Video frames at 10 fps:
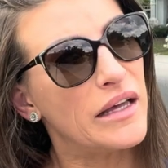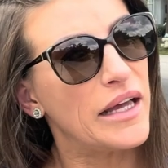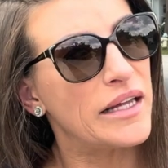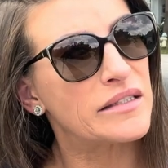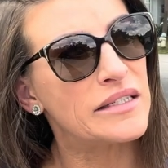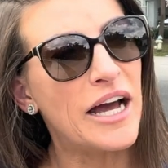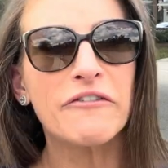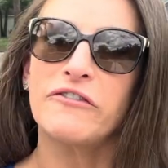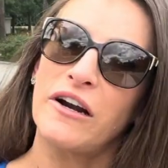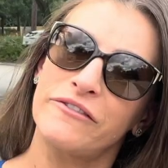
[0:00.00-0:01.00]
It's not
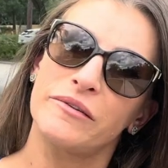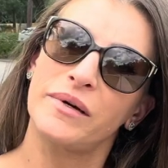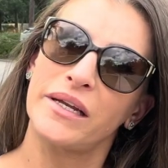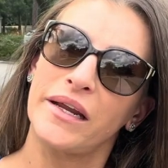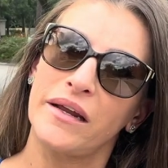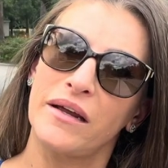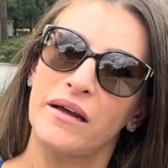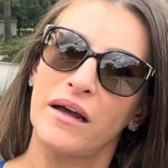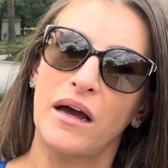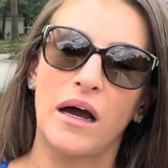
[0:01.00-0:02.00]
for everybody.
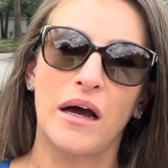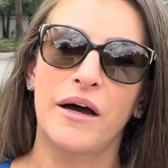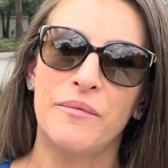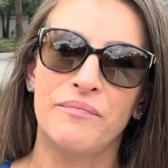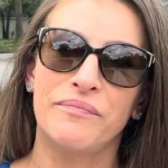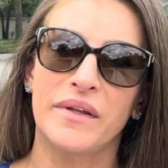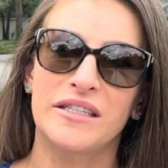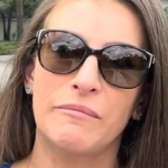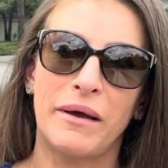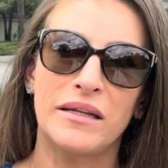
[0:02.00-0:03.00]
It
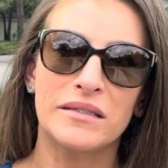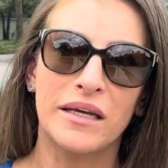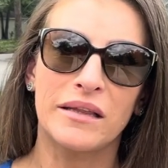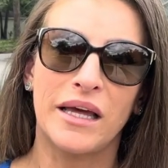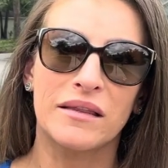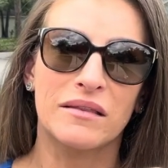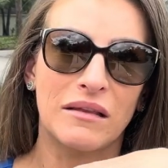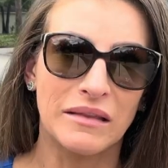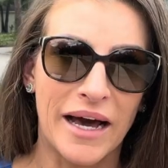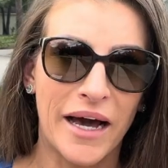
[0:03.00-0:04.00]
depends on like the
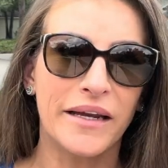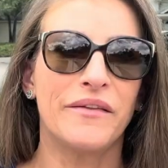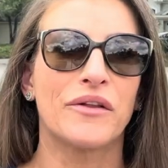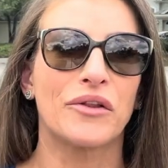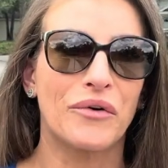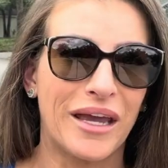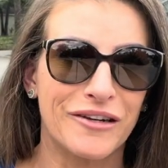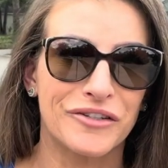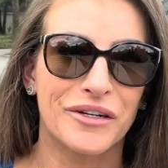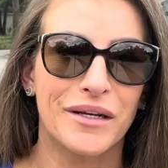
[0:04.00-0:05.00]
lot and the
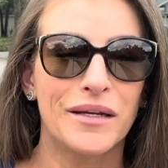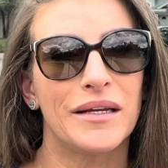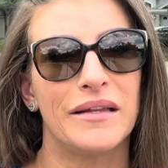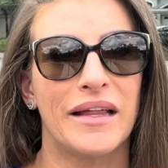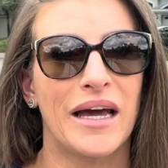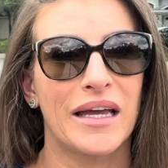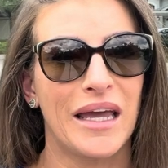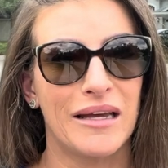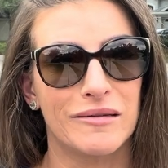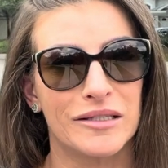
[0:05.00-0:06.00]
location. In that
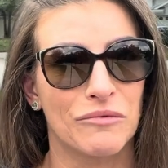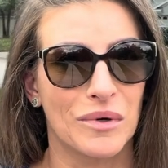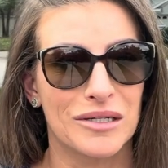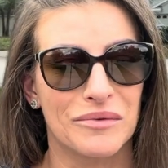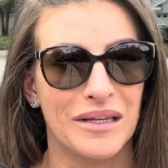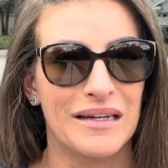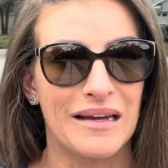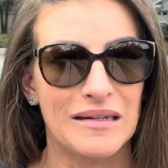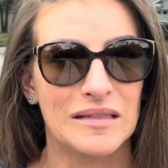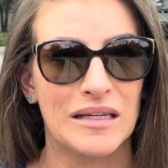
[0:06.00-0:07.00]
case, it worked really
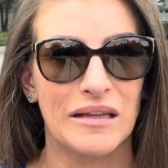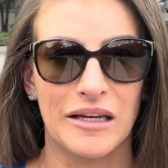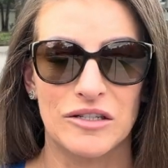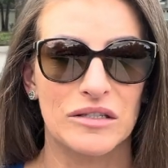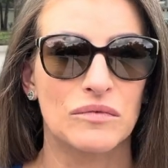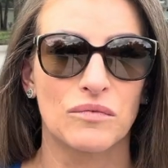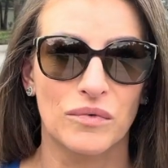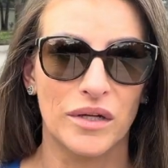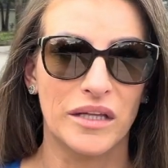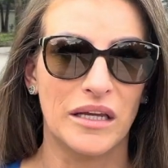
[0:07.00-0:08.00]
nicely, like just
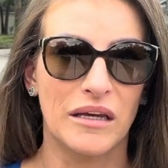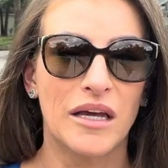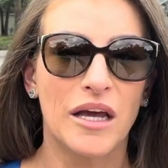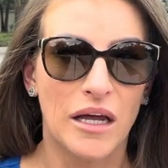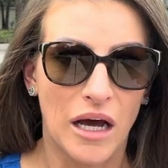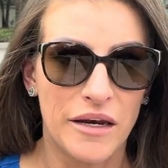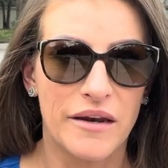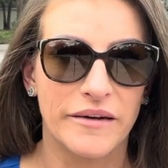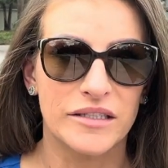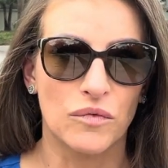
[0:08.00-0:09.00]
really a
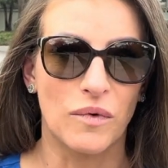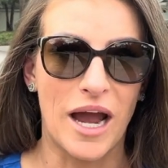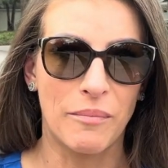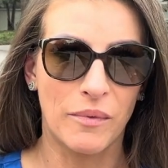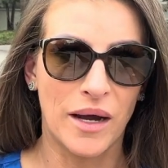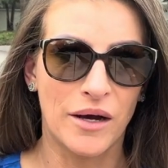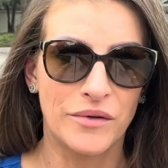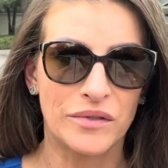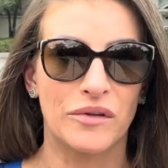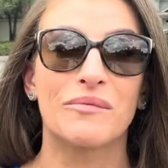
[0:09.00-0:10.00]
nice
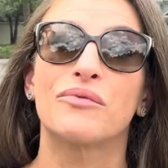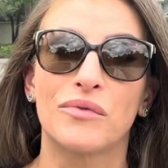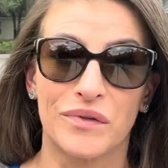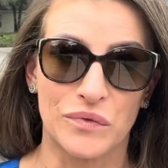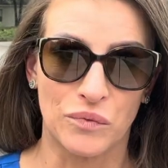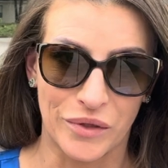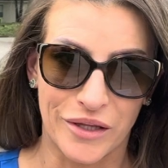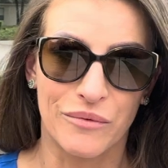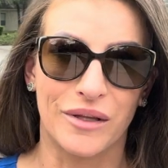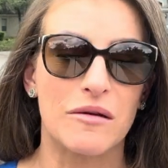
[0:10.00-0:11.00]
wraparound. So the pool is
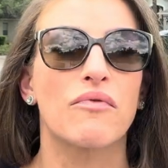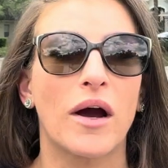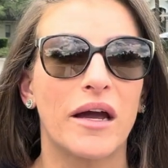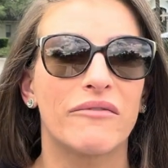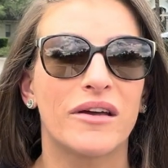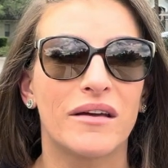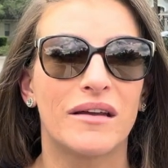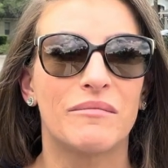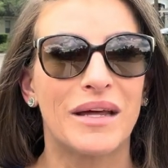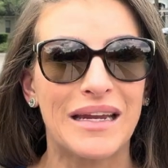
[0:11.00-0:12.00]
really, really private
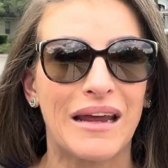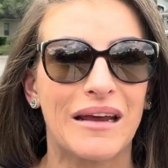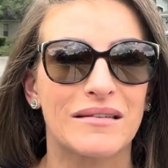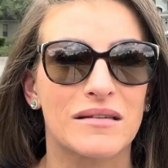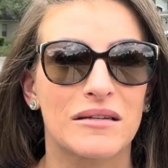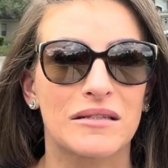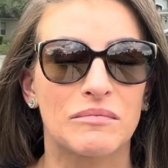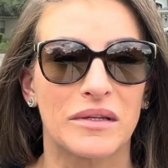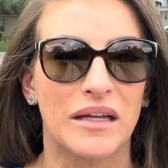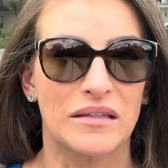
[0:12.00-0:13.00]
in many cases,
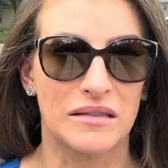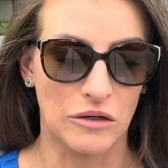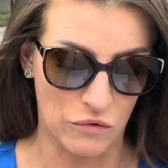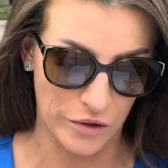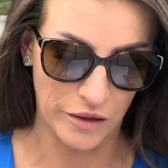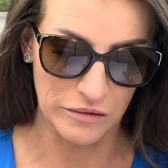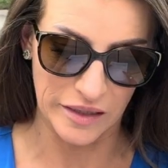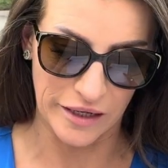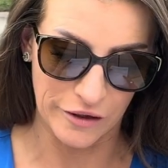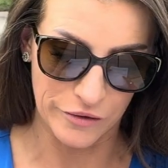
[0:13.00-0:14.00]
but that's the courtyard
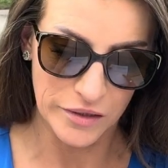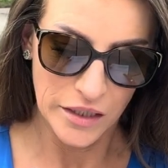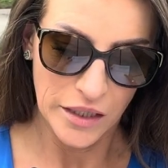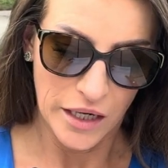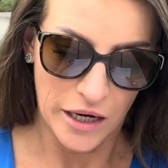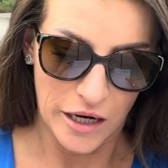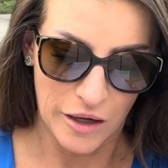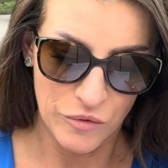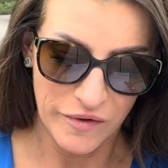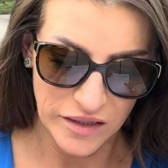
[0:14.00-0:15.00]
layout.
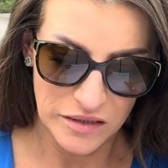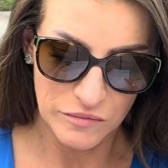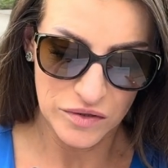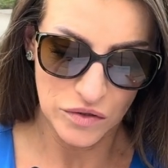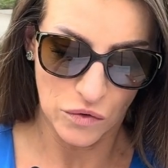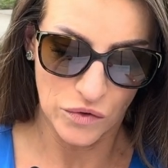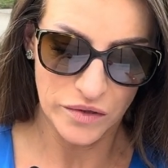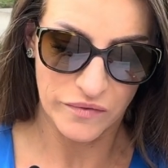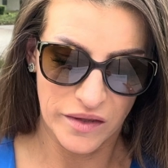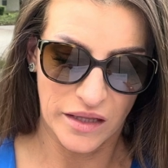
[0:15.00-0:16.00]
We've had some solds
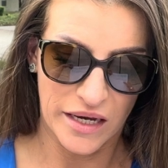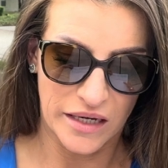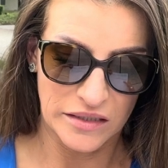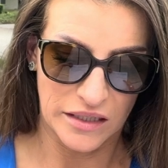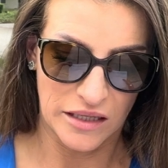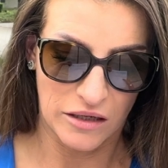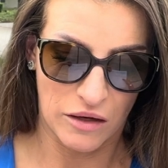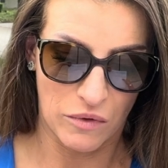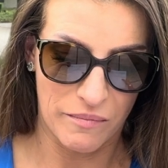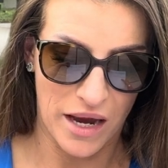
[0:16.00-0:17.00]
the last, I think I
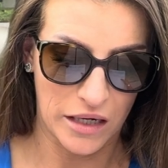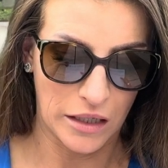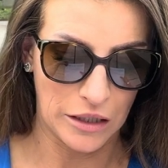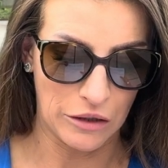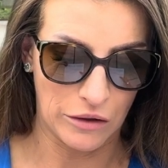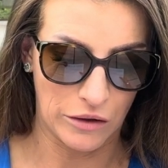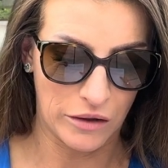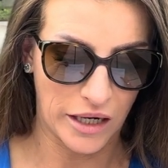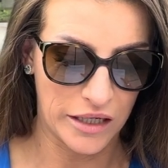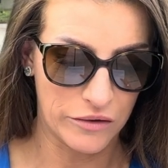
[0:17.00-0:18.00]
went back a
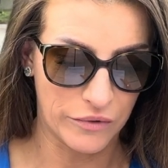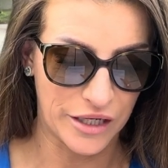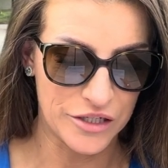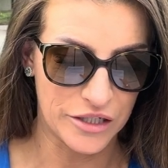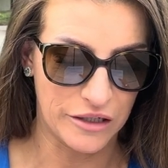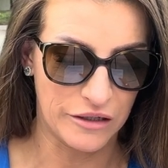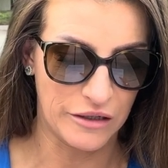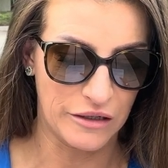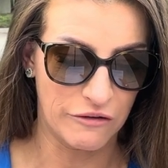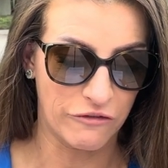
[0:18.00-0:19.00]
year, kind of
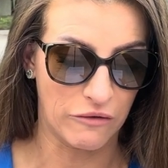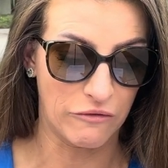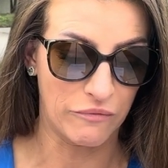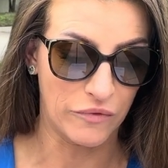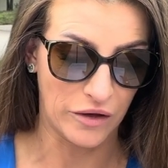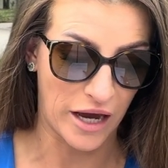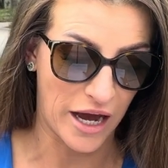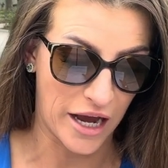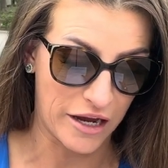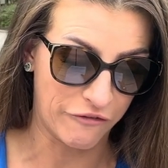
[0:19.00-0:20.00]
ranging from the
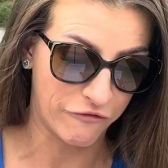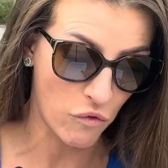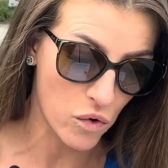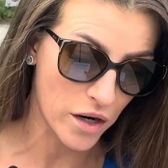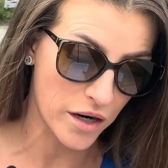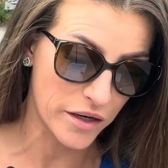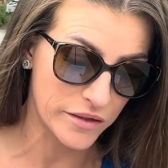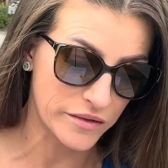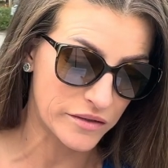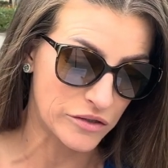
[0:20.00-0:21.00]
high
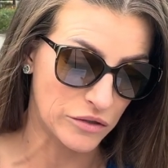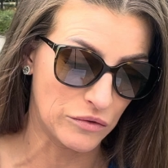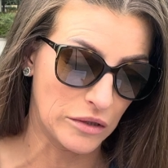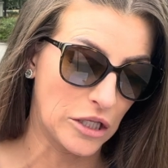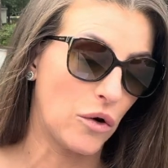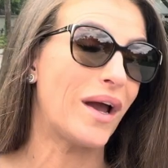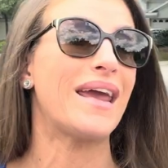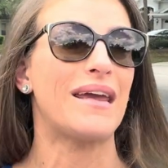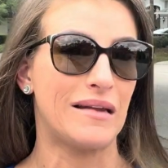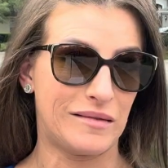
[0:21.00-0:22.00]
4s to low
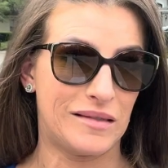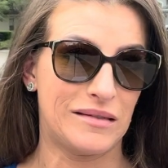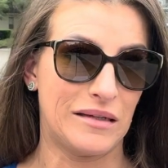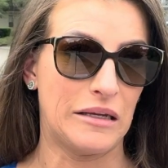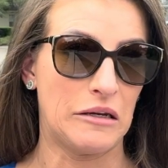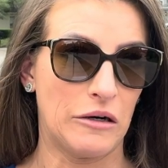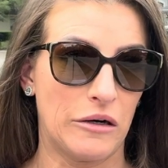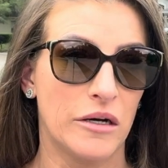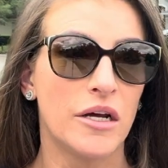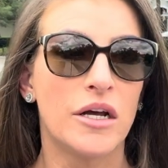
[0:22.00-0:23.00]
8s in
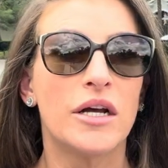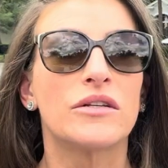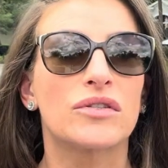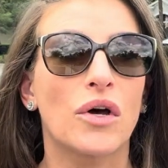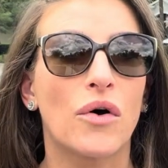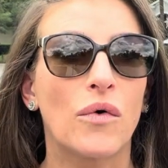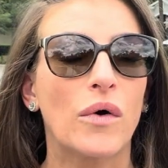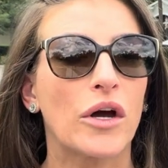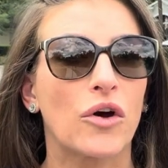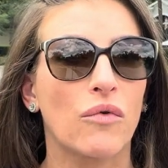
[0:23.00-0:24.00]
here. So
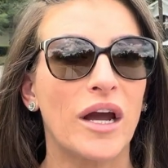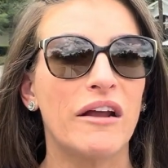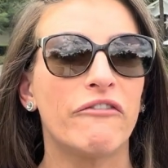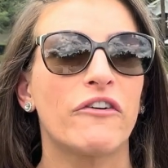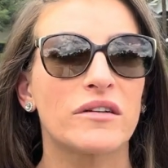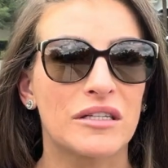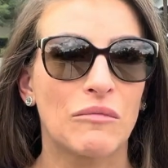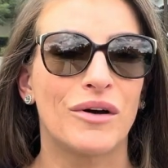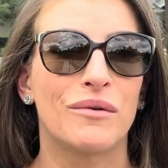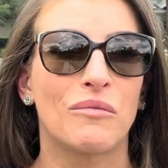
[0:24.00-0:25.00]
great for
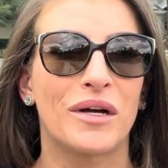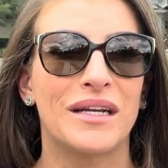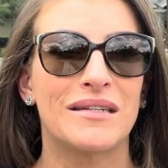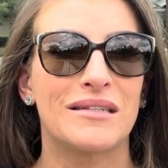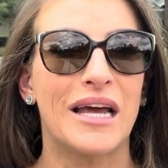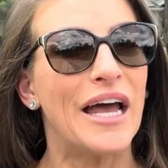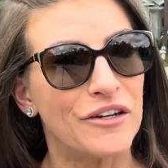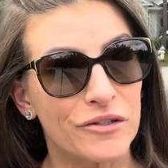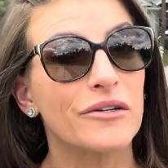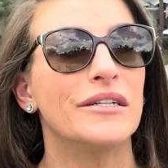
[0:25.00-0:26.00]
someone wanting to
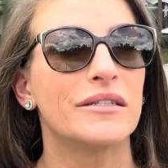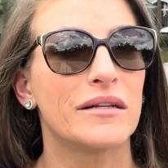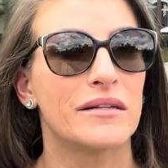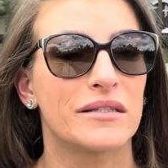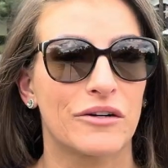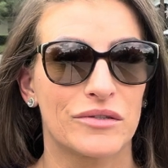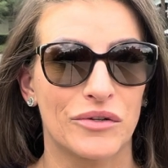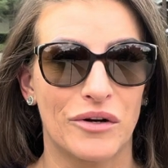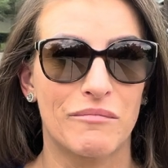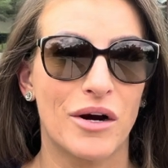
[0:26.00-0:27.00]
enter into the
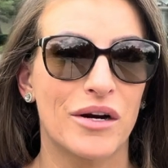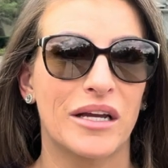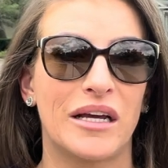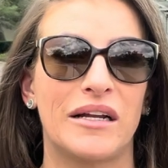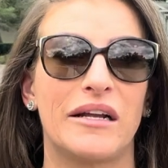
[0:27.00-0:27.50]
Sarasota market.